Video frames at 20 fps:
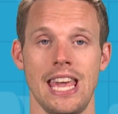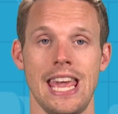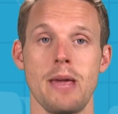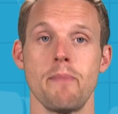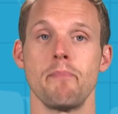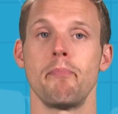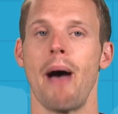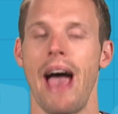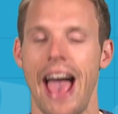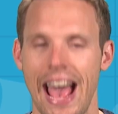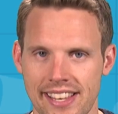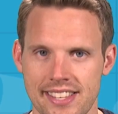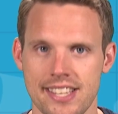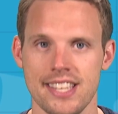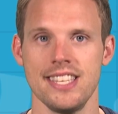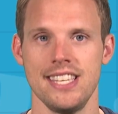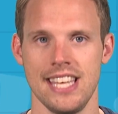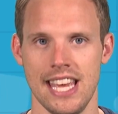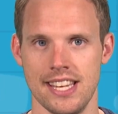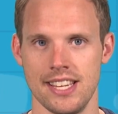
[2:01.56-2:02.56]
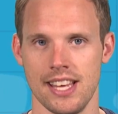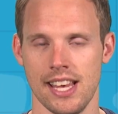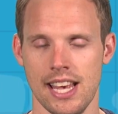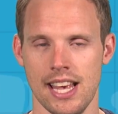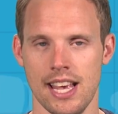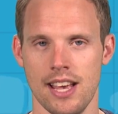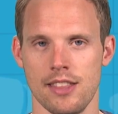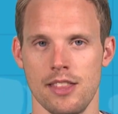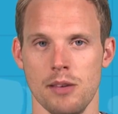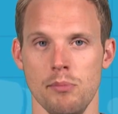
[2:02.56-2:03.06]
he patented
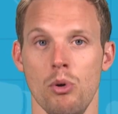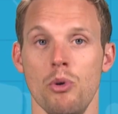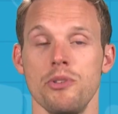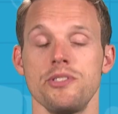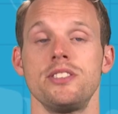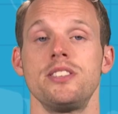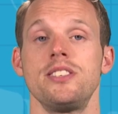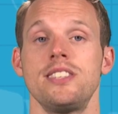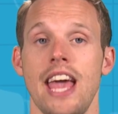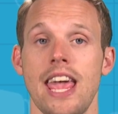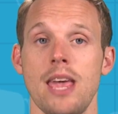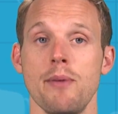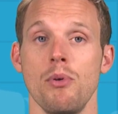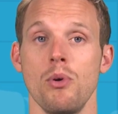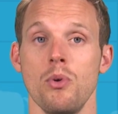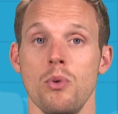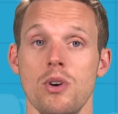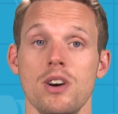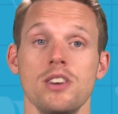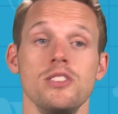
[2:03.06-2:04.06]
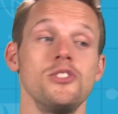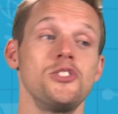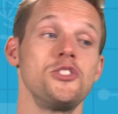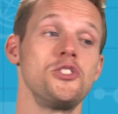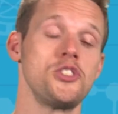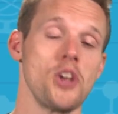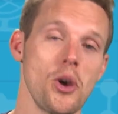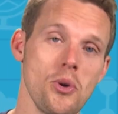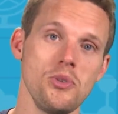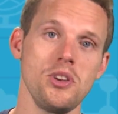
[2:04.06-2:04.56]
the more stable
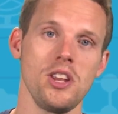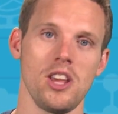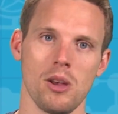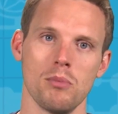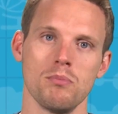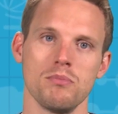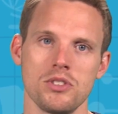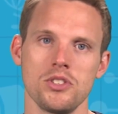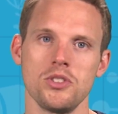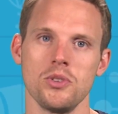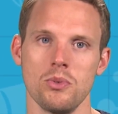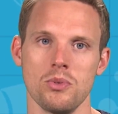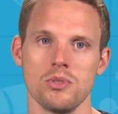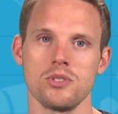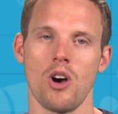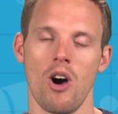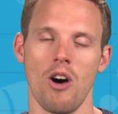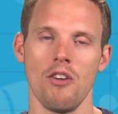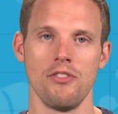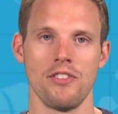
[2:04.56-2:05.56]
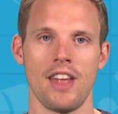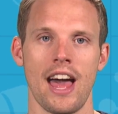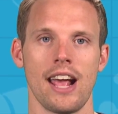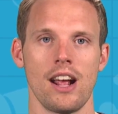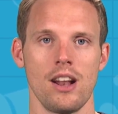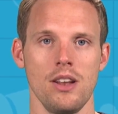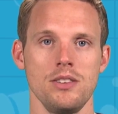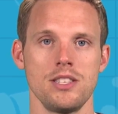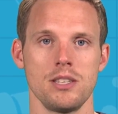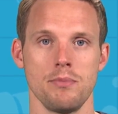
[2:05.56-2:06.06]
sodium salt of
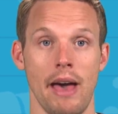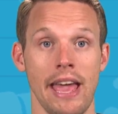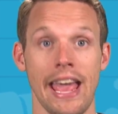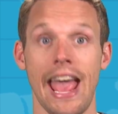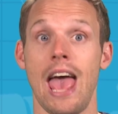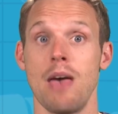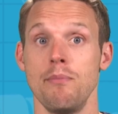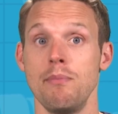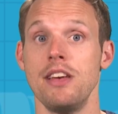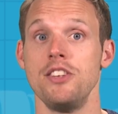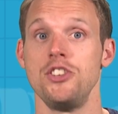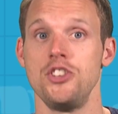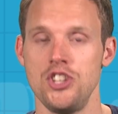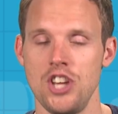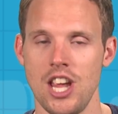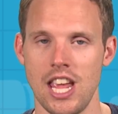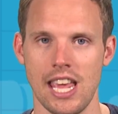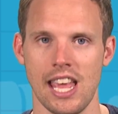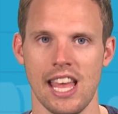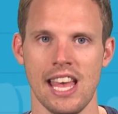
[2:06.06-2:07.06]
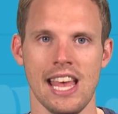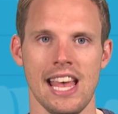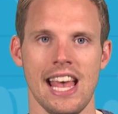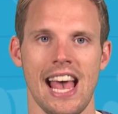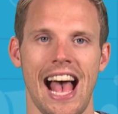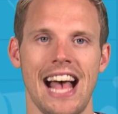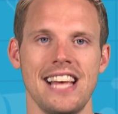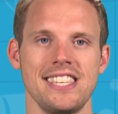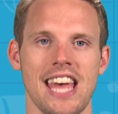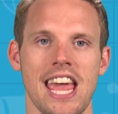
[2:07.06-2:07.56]
that glutamate, MSG,
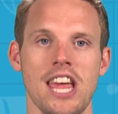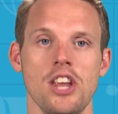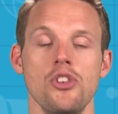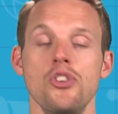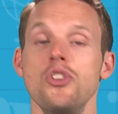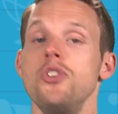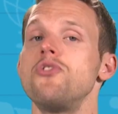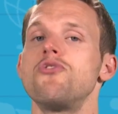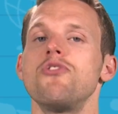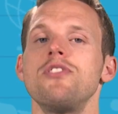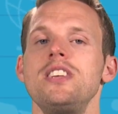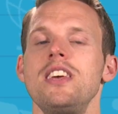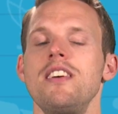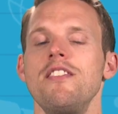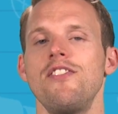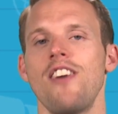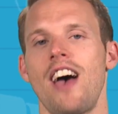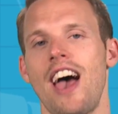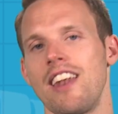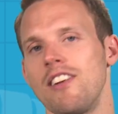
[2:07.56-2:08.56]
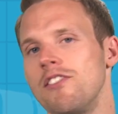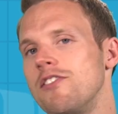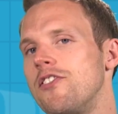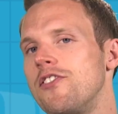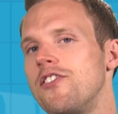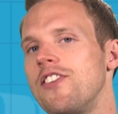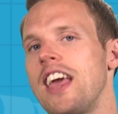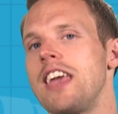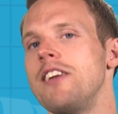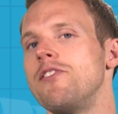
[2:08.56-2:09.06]
as a nutritive and
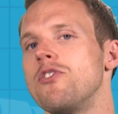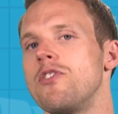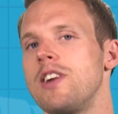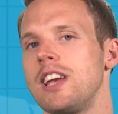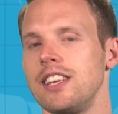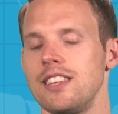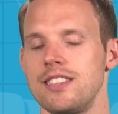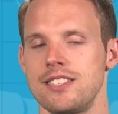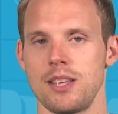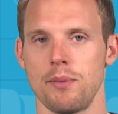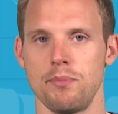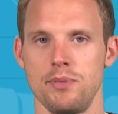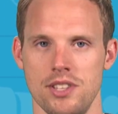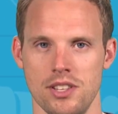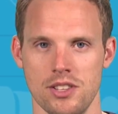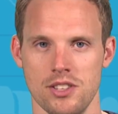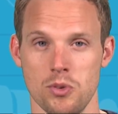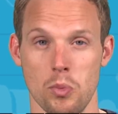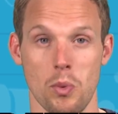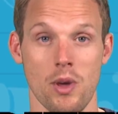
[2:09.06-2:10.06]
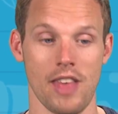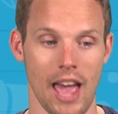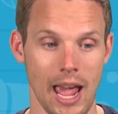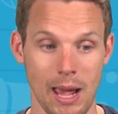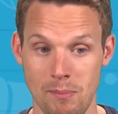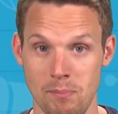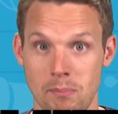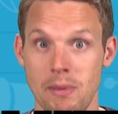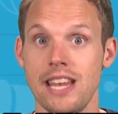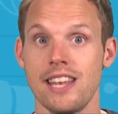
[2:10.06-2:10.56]
flavouring substance with a
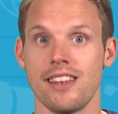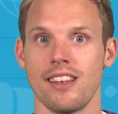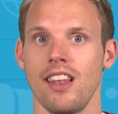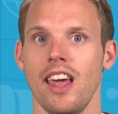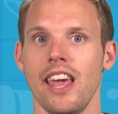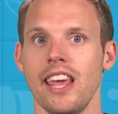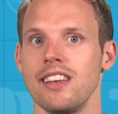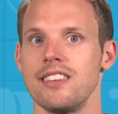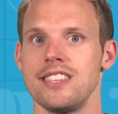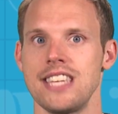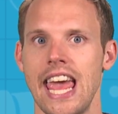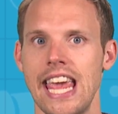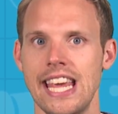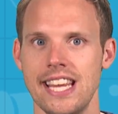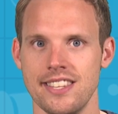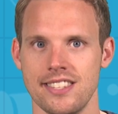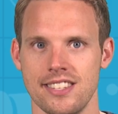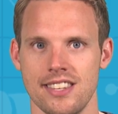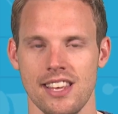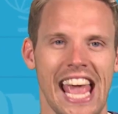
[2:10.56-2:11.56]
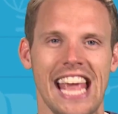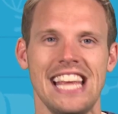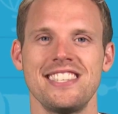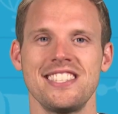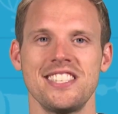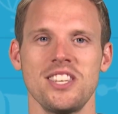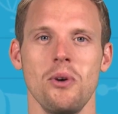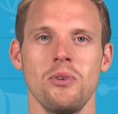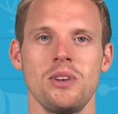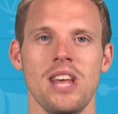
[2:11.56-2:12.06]
meat-like taste. He
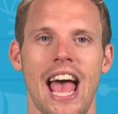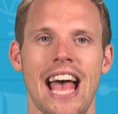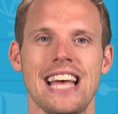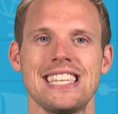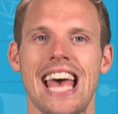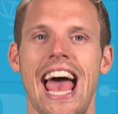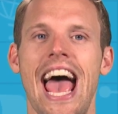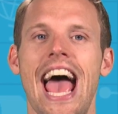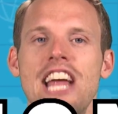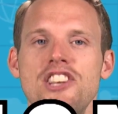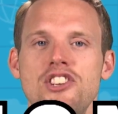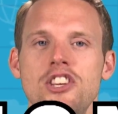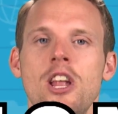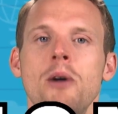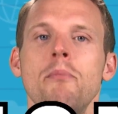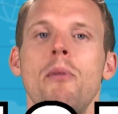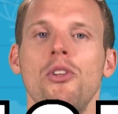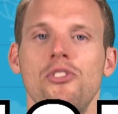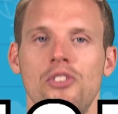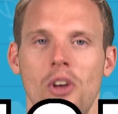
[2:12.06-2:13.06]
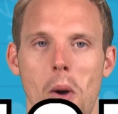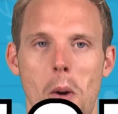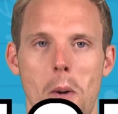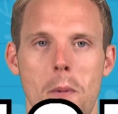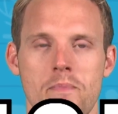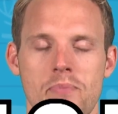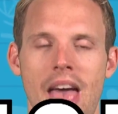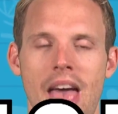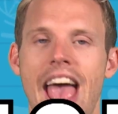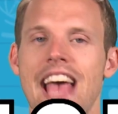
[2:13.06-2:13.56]
sold it as AJINOMOTO,
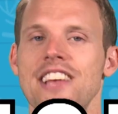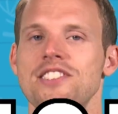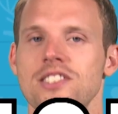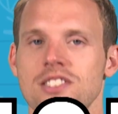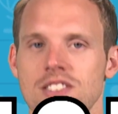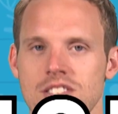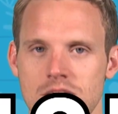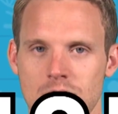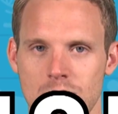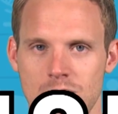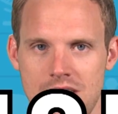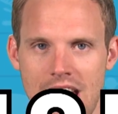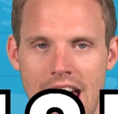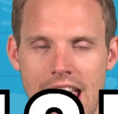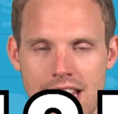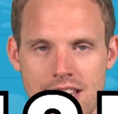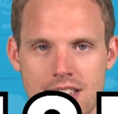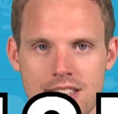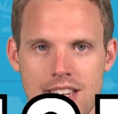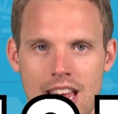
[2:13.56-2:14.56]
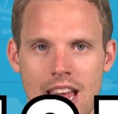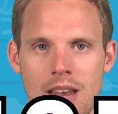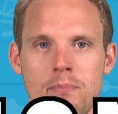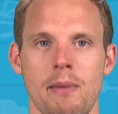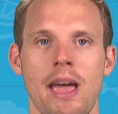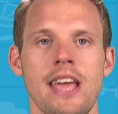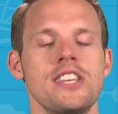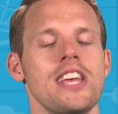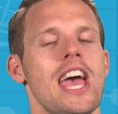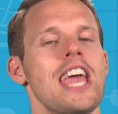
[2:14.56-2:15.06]
essence of taste, and
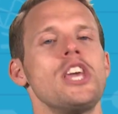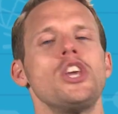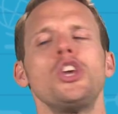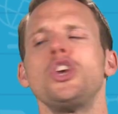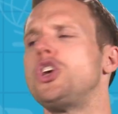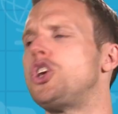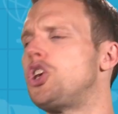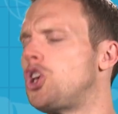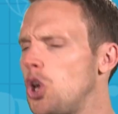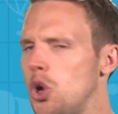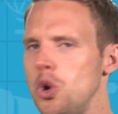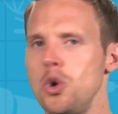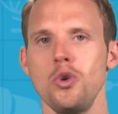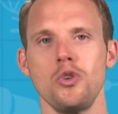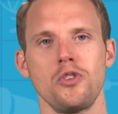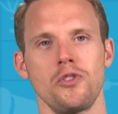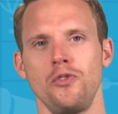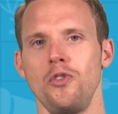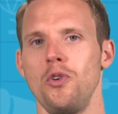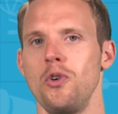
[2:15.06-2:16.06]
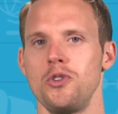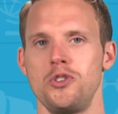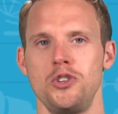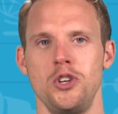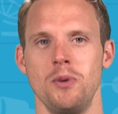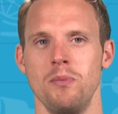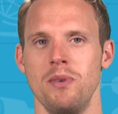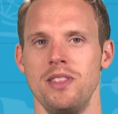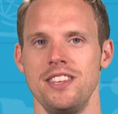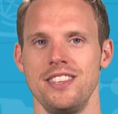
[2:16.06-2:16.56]
made a huge
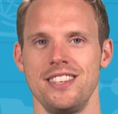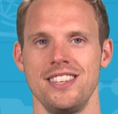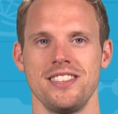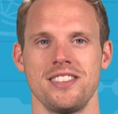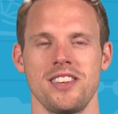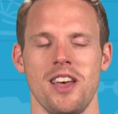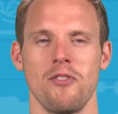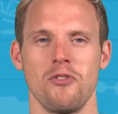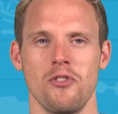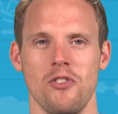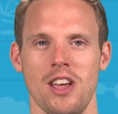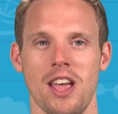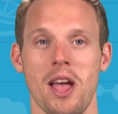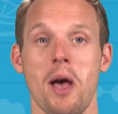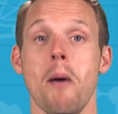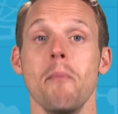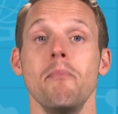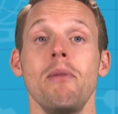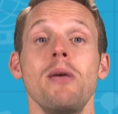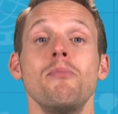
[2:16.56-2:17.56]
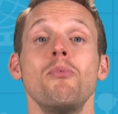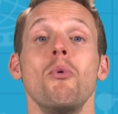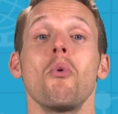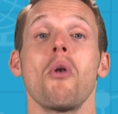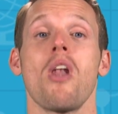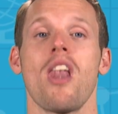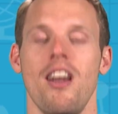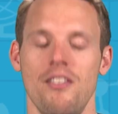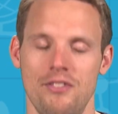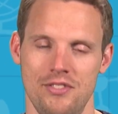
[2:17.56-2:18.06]
fortune with his discovery. People
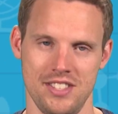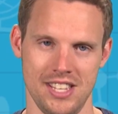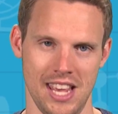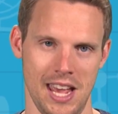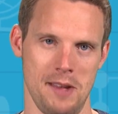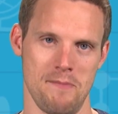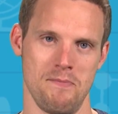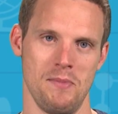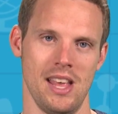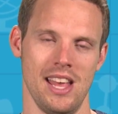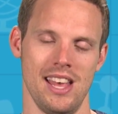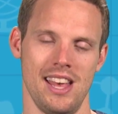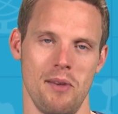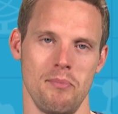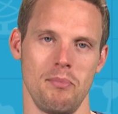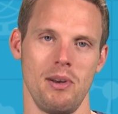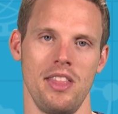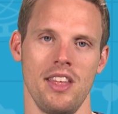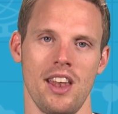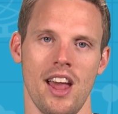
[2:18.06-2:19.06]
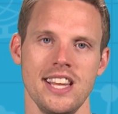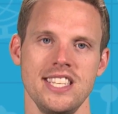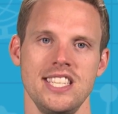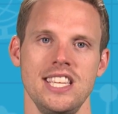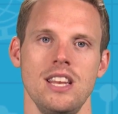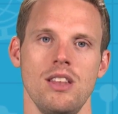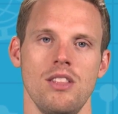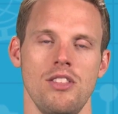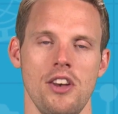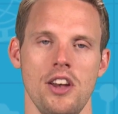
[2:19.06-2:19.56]
loved it. And by the
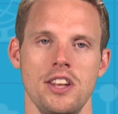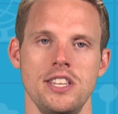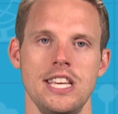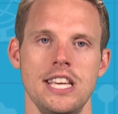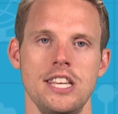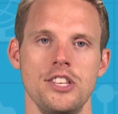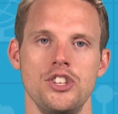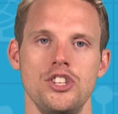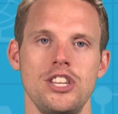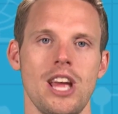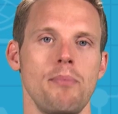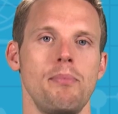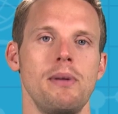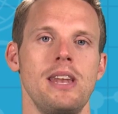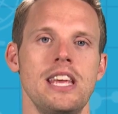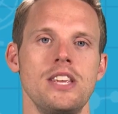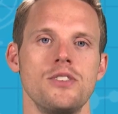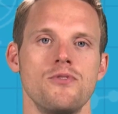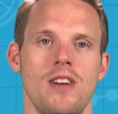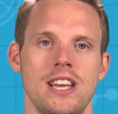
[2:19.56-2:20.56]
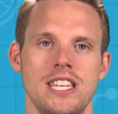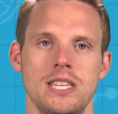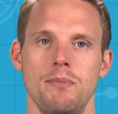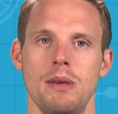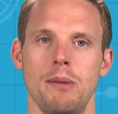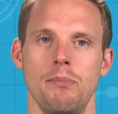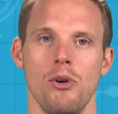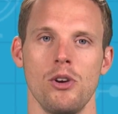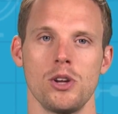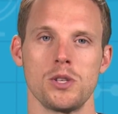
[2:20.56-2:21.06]
1930s, Japanese
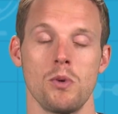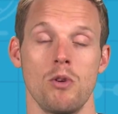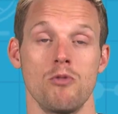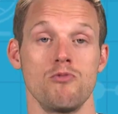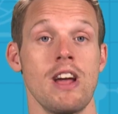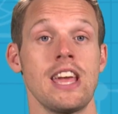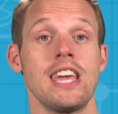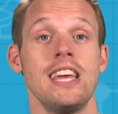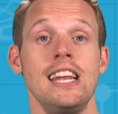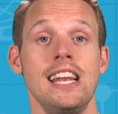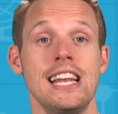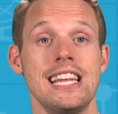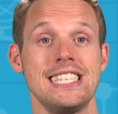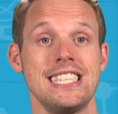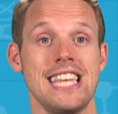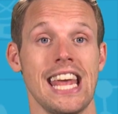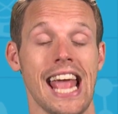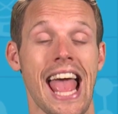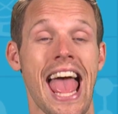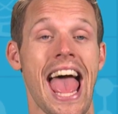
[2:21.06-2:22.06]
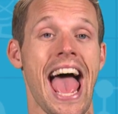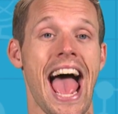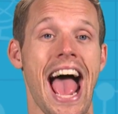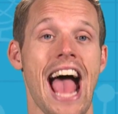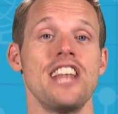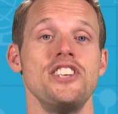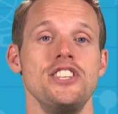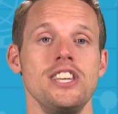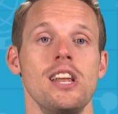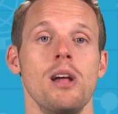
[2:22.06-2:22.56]
recipe books were regularly listing
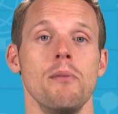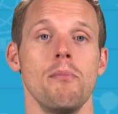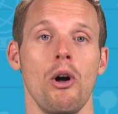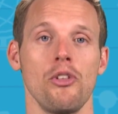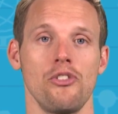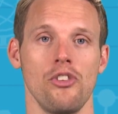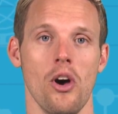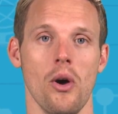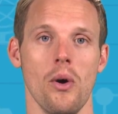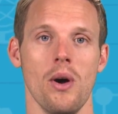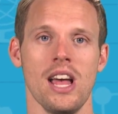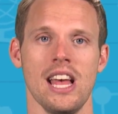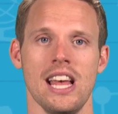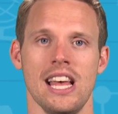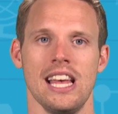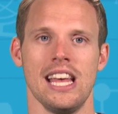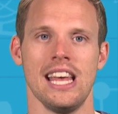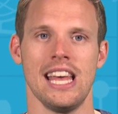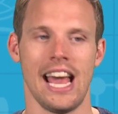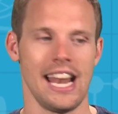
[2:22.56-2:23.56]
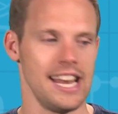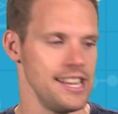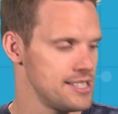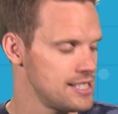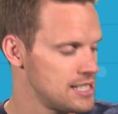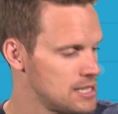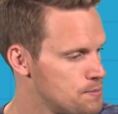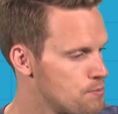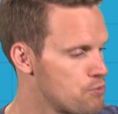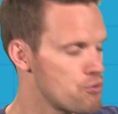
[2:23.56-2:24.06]
AJINOMOTO, and it
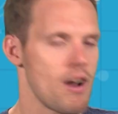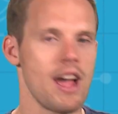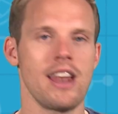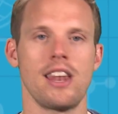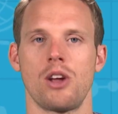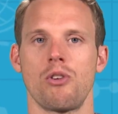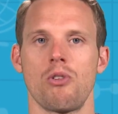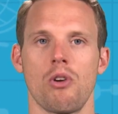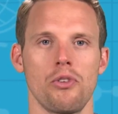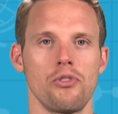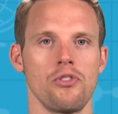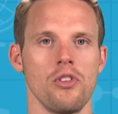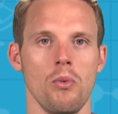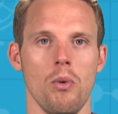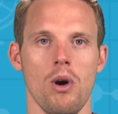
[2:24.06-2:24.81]
spread across the